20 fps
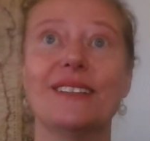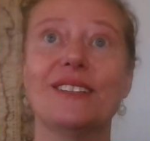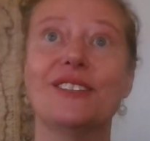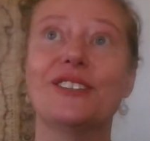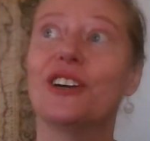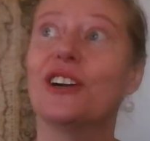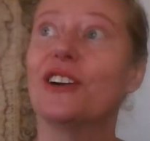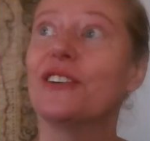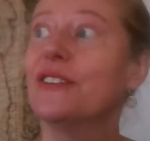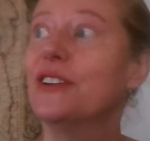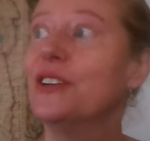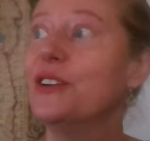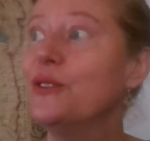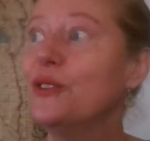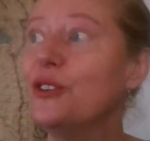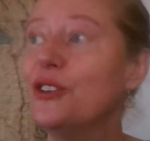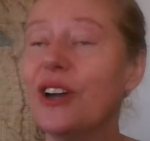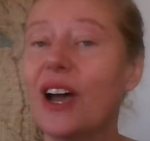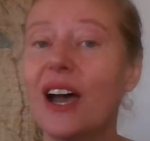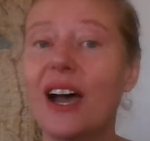the start of a new
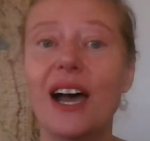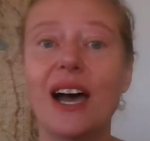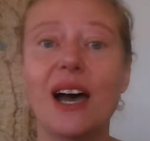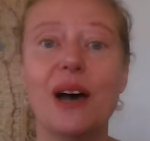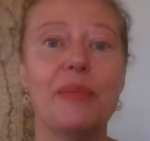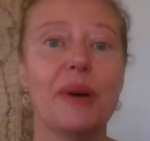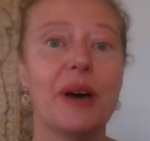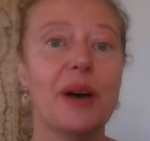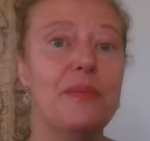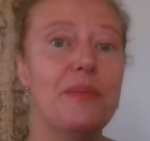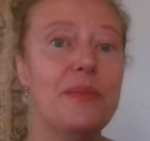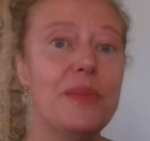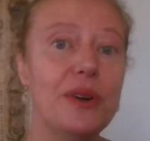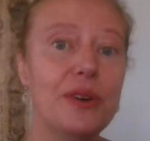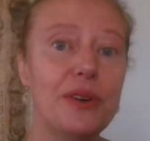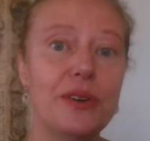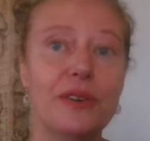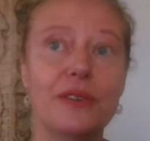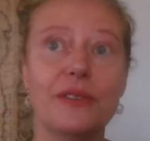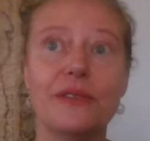job, a
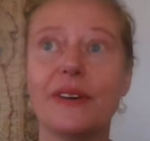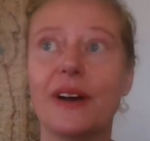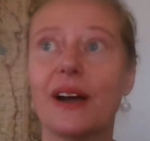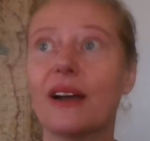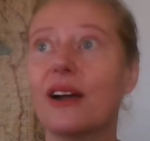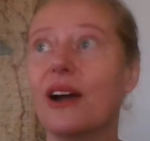move,